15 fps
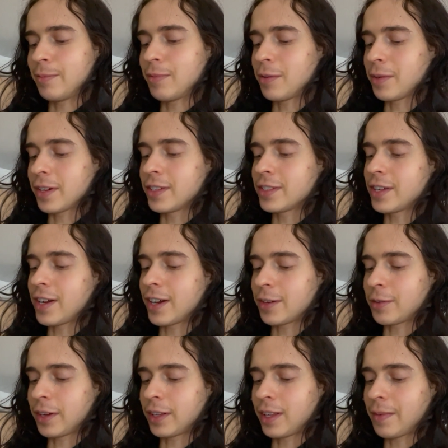but we're going to talk
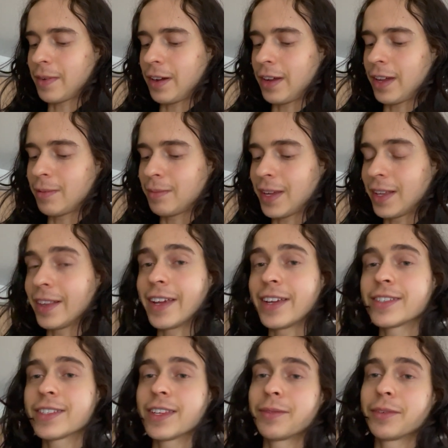quickly about handmade
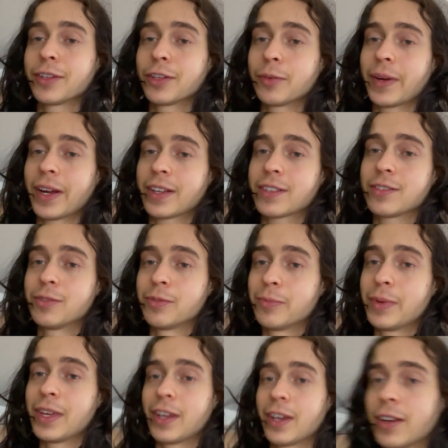lace, and then I'm going to go back to
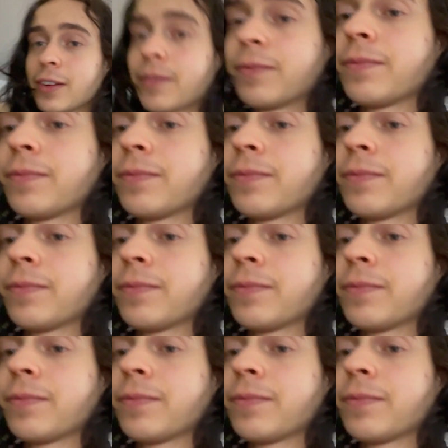beading.